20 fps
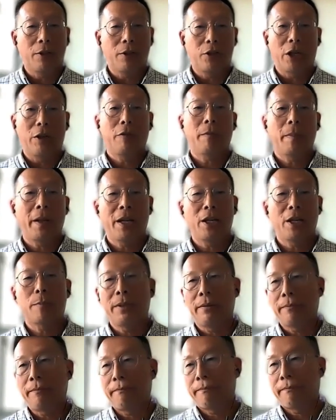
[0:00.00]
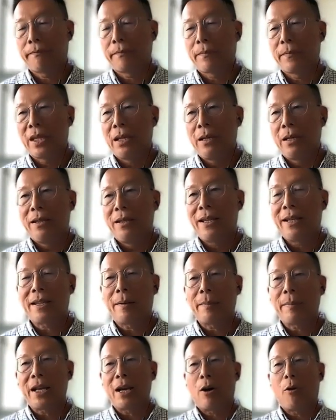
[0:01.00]
uh, general management. Yeah,
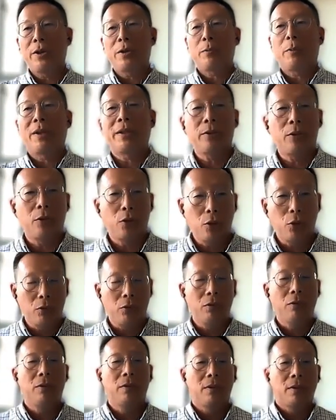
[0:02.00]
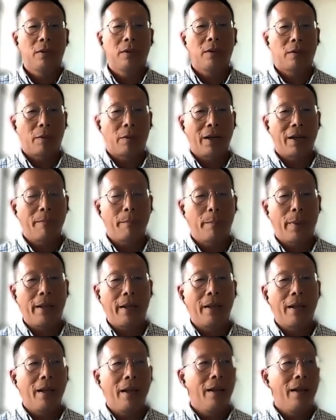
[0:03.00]
that's something I always wanted to do, right?
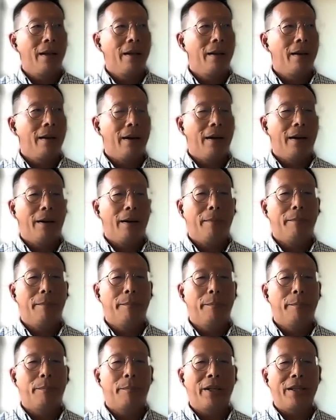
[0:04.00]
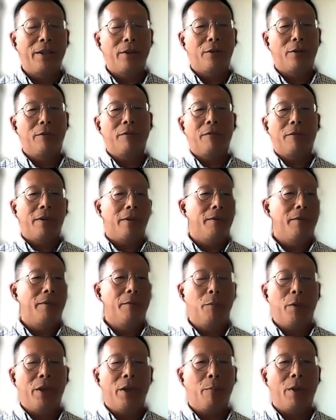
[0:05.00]
But um, but you know,
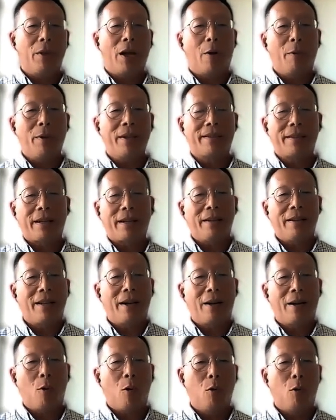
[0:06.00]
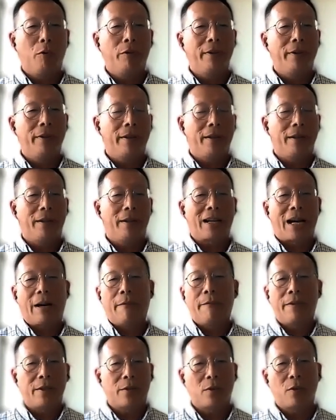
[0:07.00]
we, we are always stuck in our own uh,
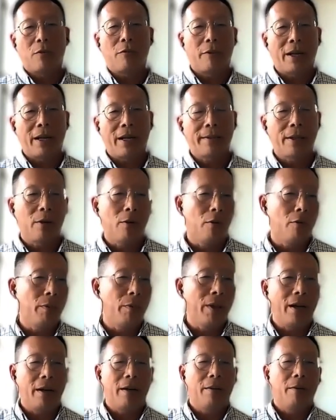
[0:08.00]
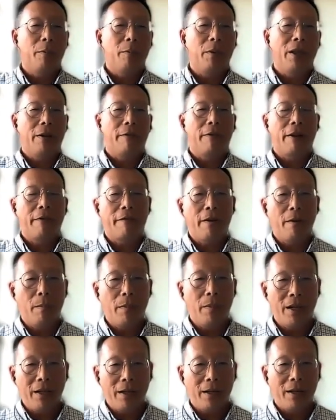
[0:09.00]
comfort zone, right? Say, oh, we are we are very
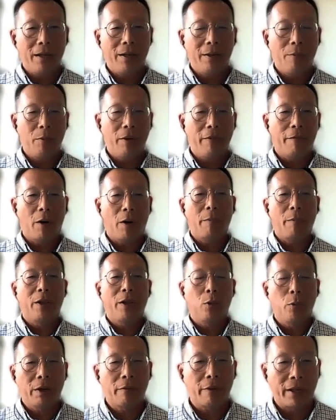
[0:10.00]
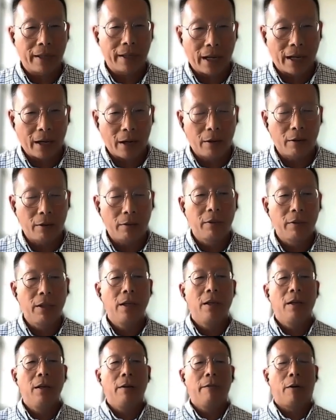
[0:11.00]
familiar with what we're doing right now.
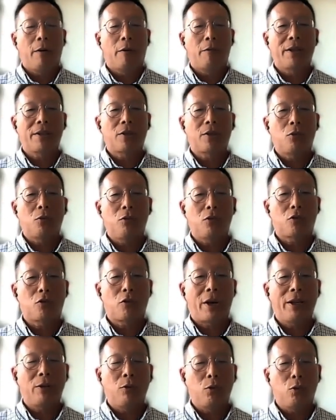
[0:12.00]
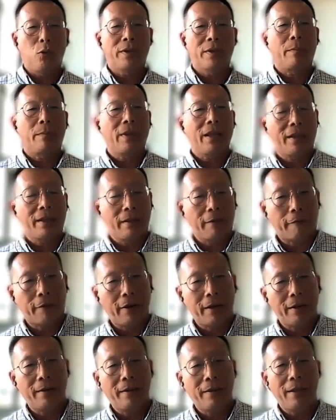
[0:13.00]
For us to try to do something
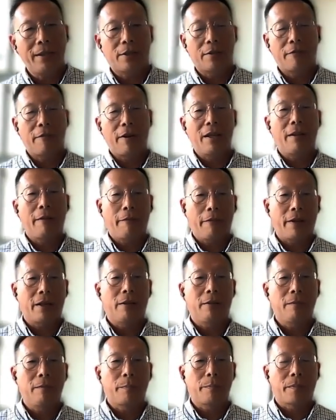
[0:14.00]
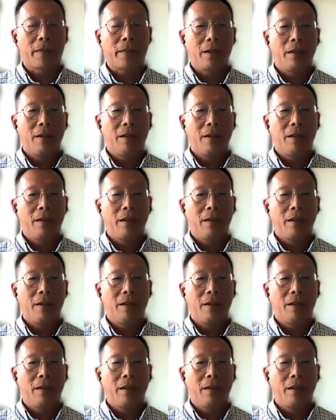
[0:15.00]
different is very difficult,